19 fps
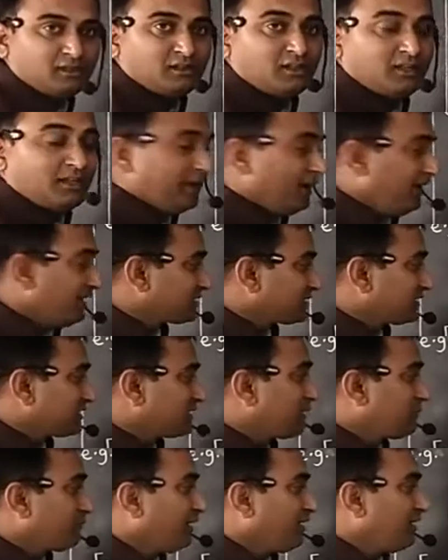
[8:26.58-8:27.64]
is
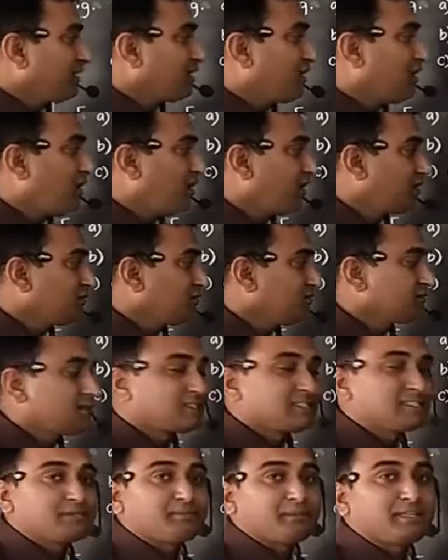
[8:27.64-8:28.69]
depend on
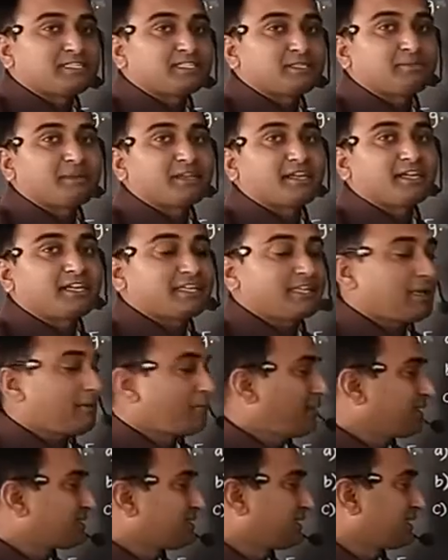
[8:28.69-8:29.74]
specific heat
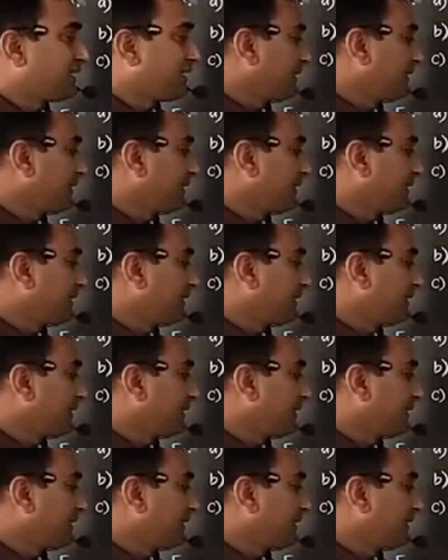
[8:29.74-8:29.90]
capacity